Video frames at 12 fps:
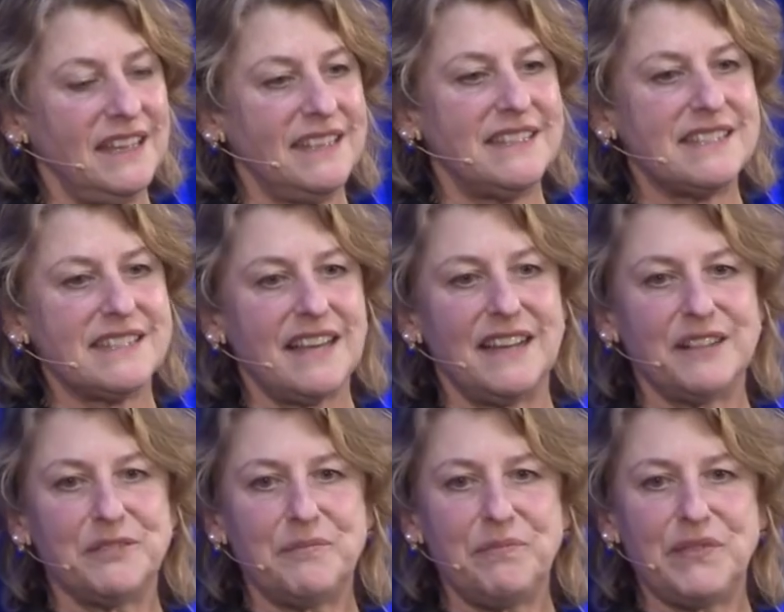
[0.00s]
it's uh,
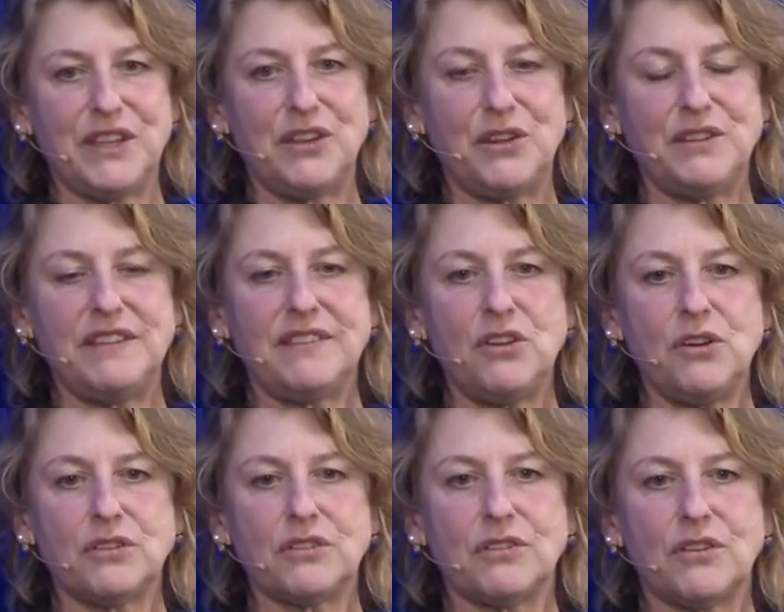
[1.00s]
you know these are
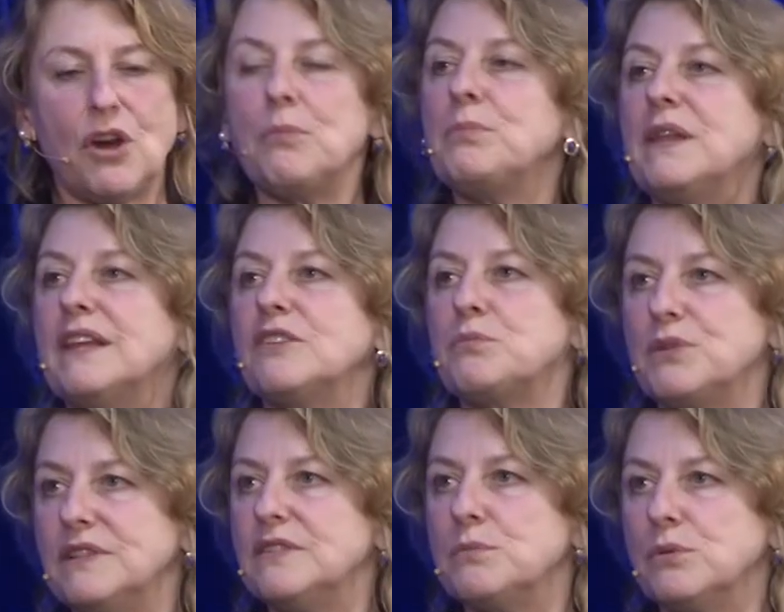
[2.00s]
not complex
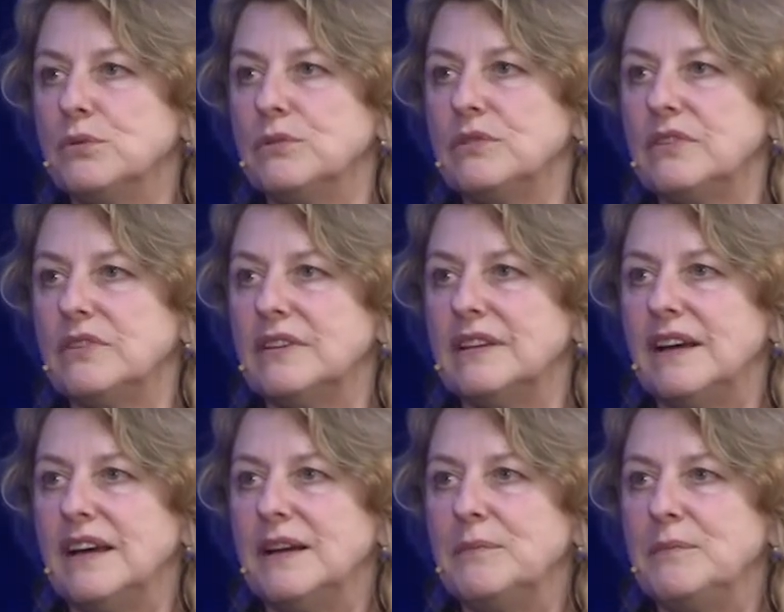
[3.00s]
principles.
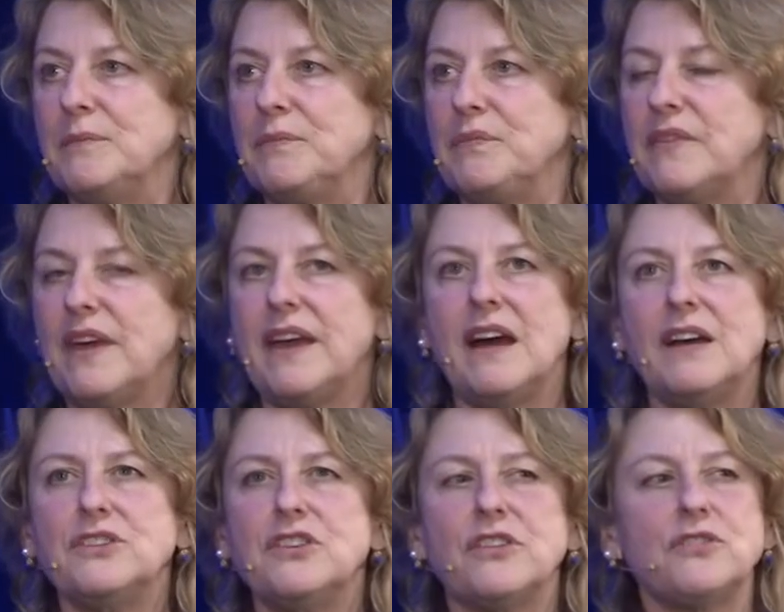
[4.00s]
Um, they
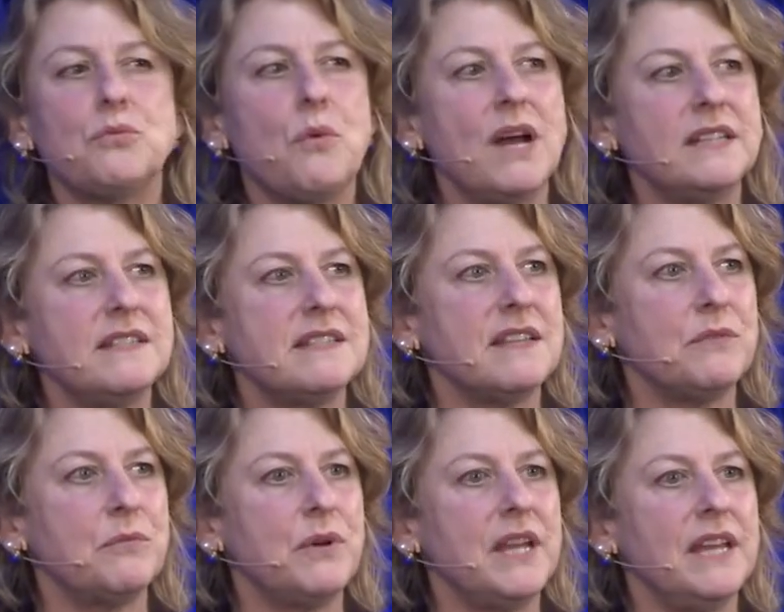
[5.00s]
are just ones that
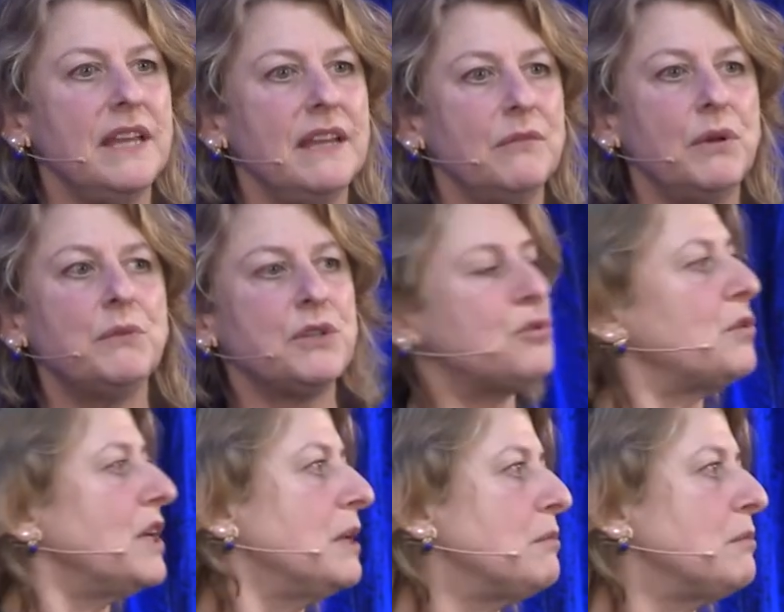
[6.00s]
we we were talking